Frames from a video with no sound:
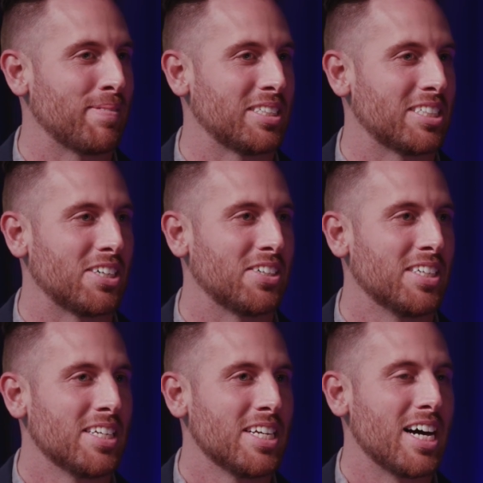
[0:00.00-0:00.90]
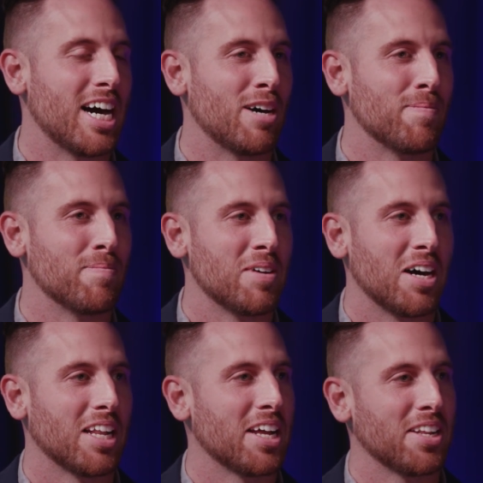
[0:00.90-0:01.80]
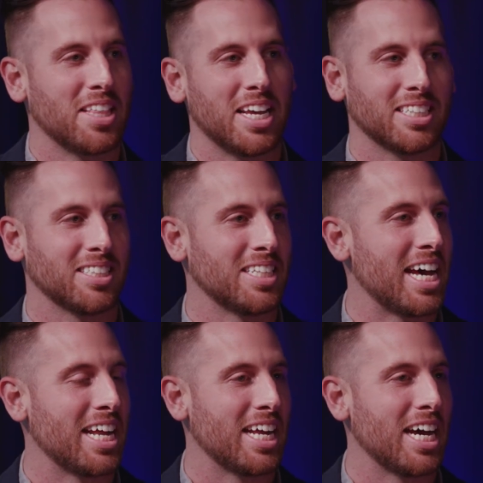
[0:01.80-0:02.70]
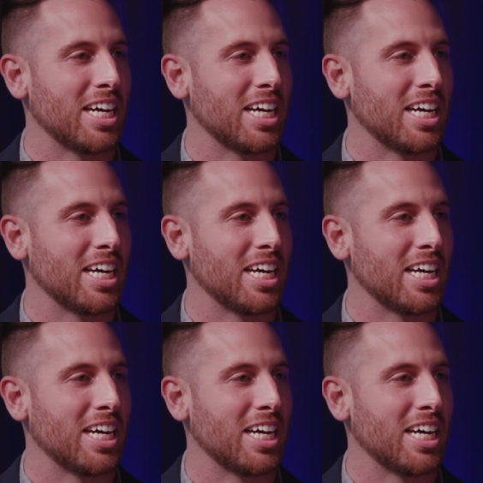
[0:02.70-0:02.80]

And so a lot of things that